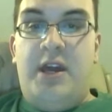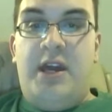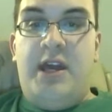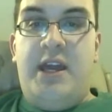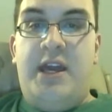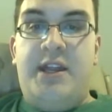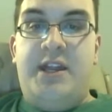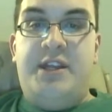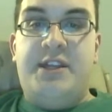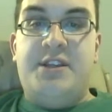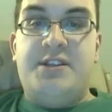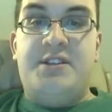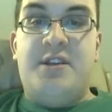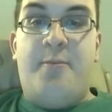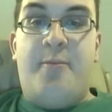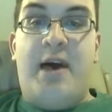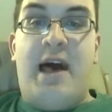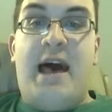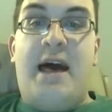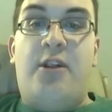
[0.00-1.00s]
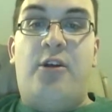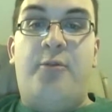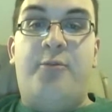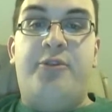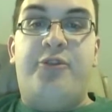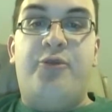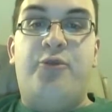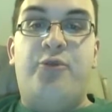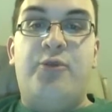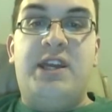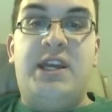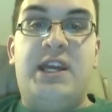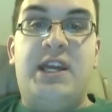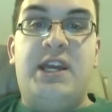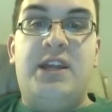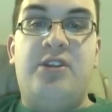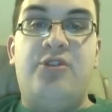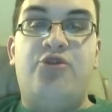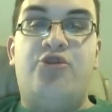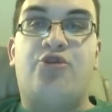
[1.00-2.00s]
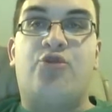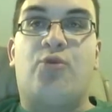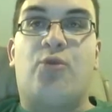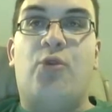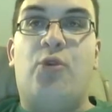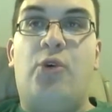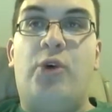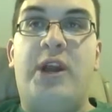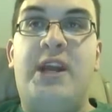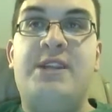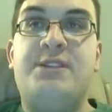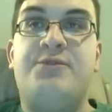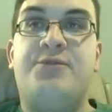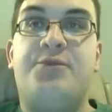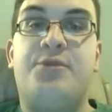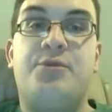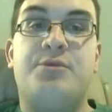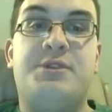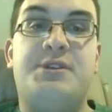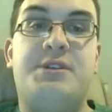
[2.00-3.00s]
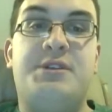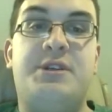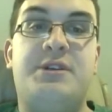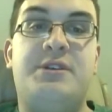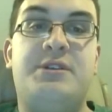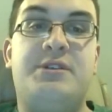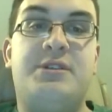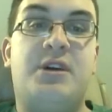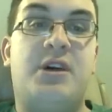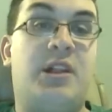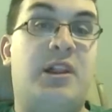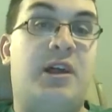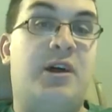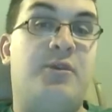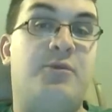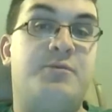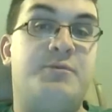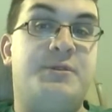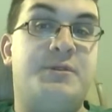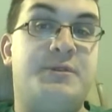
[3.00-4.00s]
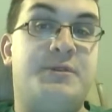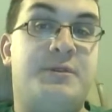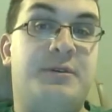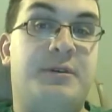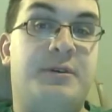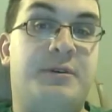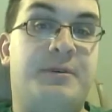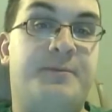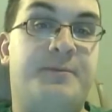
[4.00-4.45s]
And it is a battle between droids versus clones